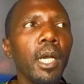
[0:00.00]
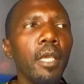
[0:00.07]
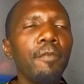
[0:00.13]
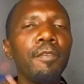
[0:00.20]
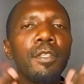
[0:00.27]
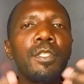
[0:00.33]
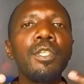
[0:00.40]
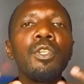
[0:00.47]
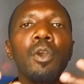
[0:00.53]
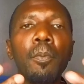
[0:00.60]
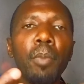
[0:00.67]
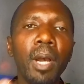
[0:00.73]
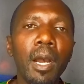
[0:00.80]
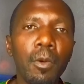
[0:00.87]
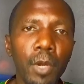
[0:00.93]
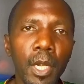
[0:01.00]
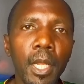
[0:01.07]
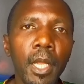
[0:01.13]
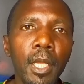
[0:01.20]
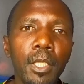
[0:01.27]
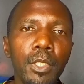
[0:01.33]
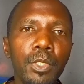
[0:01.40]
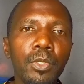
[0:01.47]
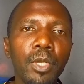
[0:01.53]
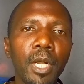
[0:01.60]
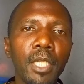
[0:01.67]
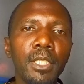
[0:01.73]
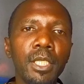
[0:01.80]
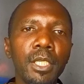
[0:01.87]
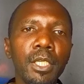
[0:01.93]
if it's in your power to
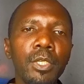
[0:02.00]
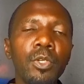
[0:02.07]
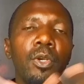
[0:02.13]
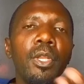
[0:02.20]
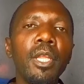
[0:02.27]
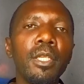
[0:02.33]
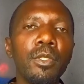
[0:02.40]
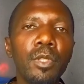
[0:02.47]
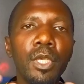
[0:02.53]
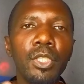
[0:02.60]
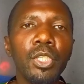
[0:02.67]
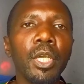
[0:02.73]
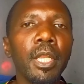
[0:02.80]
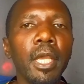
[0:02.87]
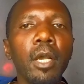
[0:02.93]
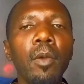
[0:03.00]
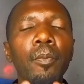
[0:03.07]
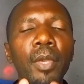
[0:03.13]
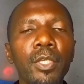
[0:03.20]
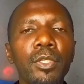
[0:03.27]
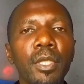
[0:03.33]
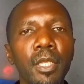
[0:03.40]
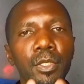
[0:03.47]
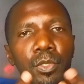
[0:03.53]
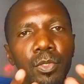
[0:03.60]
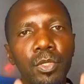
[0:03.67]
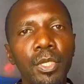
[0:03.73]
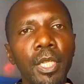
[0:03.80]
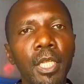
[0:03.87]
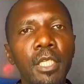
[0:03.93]
actually donate to the channel, make sure that you
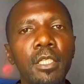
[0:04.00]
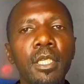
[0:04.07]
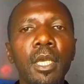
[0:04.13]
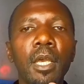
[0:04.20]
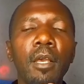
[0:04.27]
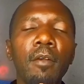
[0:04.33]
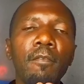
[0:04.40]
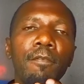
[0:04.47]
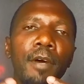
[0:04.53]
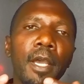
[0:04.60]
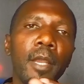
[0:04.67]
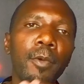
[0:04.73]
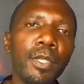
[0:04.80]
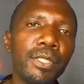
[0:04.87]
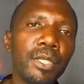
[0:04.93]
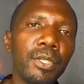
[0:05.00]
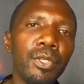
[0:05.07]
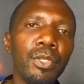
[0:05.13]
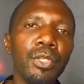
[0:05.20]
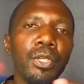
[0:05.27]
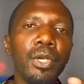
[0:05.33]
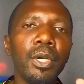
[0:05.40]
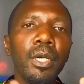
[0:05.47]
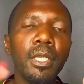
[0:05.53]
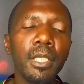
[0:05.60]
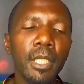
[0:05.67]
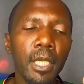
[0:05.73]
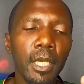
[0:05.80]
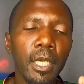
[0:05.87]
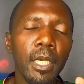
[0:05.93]
donate via Western Union,
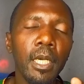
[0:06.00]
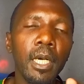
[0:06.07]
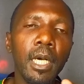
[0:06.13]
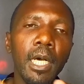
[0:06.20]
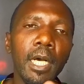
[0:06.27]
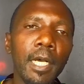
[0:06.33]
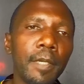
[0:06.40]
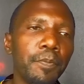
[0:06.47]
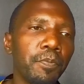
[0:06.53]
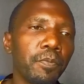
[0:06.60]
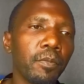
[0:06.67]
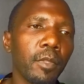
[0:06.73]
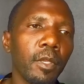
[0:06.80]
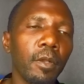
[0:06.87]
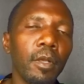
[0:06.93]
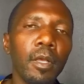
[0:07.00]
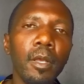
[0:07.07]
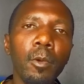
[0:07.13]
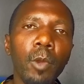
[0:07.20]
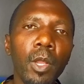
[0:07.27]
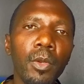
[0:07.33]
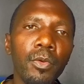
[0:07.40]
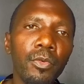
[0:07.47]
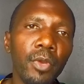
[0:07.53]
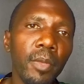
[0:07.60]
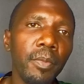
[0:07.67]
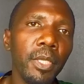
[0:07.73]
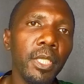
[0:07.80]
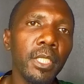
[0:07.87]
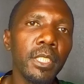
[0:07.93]
World
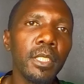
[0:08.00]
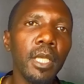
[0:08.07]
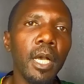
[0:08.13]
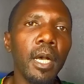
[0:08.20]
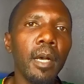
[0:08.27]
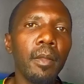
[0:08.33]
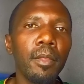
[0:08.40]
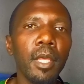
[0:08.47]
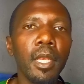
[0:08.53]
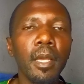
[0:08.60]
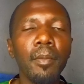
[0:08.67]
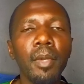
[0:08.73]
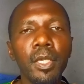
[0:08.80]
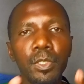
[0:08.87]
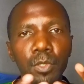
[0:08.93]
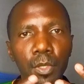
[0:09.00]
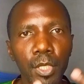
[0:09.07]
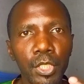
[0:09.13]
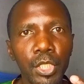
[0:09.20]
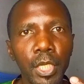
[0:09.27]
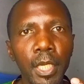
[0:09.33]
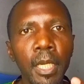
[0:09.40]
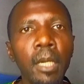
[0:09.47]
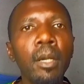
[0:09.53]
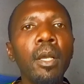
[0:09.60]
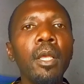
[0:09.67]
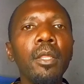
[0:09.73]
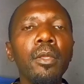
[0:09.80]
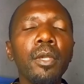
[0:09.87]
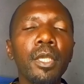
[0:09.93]
Remit. The number is on the channel,
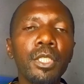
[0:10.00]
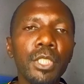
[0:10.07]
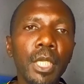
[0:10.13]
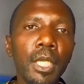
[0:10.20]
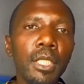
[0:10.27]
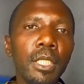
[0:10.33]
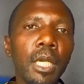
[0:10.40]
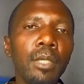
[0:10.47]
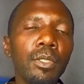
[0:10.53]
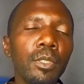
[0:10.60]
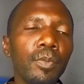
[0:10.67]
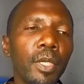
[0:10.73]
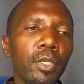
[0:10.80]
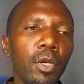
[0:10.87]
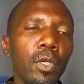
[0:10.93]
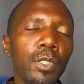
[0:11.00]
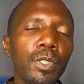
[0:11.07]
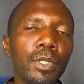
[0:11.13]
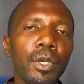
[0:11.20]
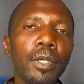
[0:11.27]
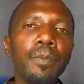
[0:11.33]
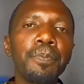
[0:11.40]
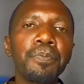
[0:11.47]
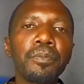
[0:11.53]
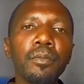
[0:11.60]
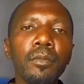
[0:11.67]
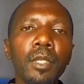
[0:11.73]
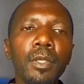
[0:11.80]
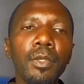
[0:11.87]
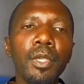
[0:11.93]
you can check it out. But also
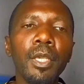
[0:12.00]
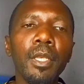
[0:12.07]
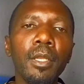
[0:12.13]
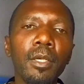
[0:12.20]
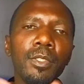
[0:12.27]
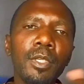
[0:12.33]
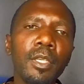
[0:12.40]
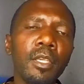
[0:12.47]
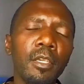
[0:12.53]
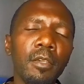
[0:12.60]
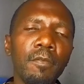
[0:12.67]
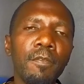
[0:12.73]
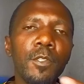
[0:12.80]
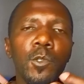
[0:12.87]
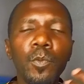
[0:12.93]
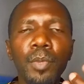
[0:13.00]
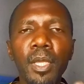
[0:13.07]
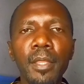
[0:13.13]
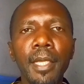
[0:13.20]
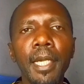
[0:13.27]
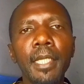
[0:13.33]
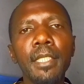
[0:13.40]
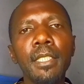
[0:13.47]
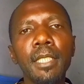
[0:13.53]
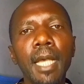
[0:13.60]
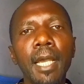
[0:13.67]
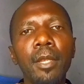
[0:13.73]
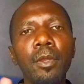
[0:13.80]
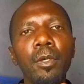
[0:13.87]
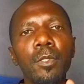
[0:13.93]
you can also give super thanks.
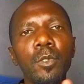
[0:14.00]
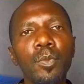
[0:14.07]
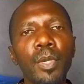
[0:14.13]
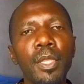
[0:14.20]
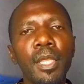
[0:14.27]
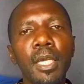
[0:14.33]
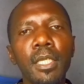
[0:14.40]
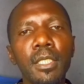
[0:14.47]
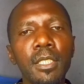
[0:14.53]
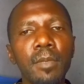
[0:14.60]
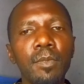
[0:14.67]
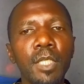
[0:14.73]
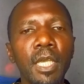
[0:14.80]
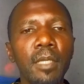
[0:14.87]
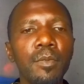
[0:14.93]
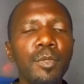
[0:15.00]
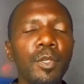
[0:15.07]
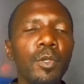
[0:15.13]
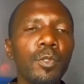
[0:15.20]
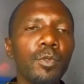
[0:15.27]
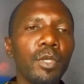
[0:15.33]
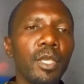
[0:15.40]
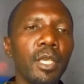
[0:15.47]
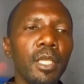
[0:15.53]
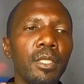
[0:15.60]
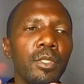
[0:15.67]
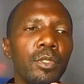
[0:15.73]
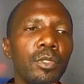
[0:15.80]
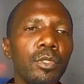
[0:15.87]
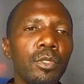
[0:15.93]
I know super thanks sometimes, because we
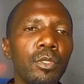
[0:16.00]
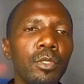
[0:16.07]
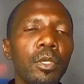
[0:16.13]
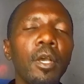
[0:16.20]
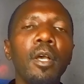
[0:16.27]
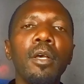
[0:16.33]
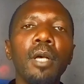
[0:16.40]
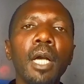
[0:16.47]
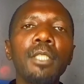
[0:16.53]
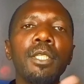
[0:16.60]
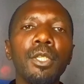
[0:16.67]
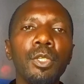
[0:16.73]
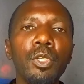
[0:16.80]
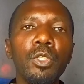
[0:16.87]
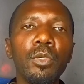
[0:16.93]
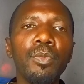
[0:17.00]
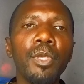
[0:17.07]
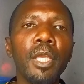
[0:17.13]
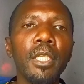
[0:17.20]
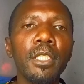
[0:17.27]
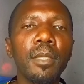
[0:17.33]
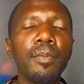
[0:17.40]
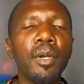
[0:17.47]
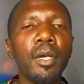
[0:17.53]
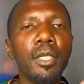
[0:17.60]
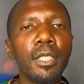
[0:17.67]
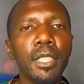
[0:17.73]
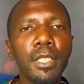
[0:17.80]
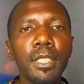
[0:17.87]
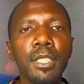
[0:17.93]
get to, actually YouTube gets
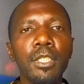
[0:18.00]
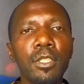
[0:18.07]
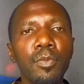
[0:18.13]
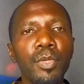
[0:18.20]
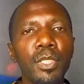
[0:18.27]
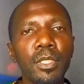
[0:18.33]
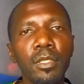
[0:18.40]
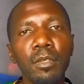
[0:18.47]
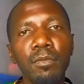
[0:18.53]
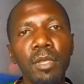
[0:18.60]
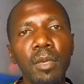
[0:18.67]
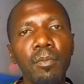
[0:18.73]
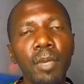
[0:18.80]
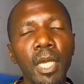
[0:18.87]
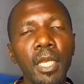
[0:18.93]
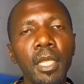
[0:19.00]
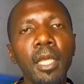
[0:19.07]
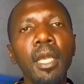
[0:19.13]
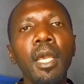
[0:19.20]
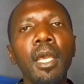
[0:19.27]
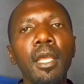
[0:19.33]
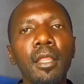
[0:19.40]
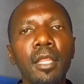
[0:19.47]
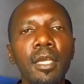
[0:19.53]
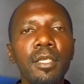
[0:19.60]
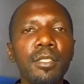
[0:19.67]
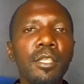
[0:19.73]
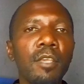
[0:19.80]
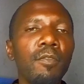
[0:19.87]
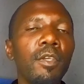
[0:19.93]
about 60% of the money that
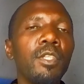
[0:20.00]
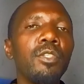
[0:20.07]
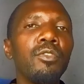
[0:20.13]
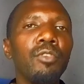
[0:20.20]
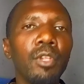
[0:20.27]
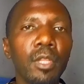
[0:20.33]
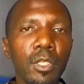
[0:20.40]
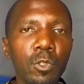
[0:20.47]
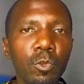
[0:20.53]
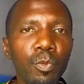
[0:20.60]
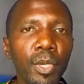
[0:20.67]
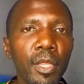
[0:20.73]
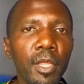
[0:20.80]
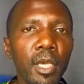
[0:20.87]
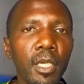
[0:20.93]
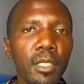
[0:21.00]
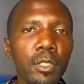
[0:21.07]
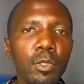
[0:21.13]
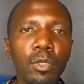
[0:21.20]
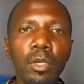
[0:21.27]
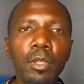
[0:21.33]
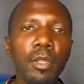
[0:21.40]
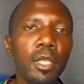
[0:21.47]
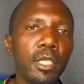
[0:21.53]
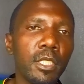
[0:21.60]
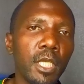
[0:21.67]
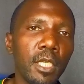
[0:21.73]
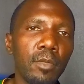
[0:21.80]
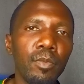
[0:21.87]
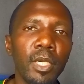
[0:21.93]
is given during the super thanks. You know, there's
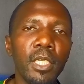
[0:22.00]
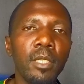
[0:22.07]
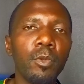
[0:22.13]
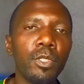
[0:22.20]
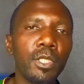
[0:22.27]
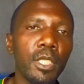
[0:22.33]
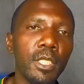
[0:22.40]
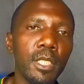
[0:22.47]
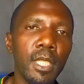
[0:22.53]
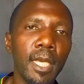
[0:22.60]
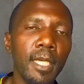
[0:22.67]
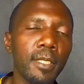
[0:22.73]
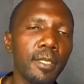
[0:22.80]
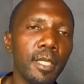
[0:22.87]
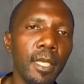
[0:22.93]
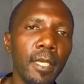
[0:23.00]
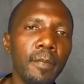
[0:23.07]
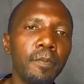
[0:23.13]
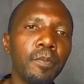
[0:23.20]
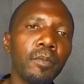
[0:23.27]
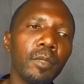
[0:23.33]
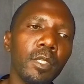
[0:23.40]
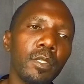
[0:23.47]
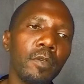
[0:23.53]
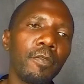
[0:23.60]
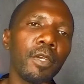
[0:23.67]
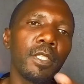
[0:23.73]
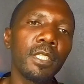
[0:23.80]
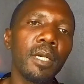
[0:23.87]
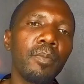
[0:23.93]
that button which says thanks there. So
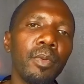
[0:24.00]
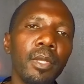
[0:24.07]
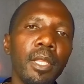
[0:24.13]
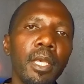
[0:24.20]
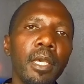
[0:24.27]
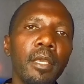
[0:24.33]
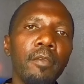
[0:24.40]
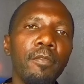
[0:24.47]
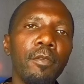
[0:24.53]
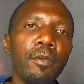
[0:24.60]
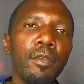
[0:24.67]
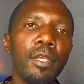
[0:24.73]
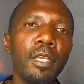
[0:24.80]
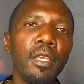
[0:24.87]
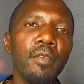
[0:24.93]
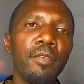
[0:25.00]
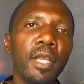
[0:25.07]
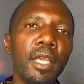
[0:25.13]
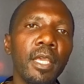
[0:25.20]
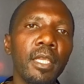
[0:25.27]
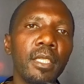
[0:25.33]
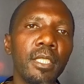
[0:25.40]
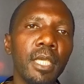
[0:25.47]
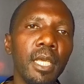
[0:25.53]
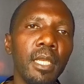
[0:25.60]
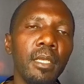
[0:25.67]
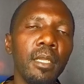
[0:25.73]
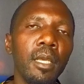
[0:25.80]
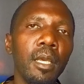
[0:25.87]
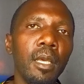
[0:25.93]
for example, there, if you give like a
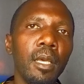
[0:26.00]
$10,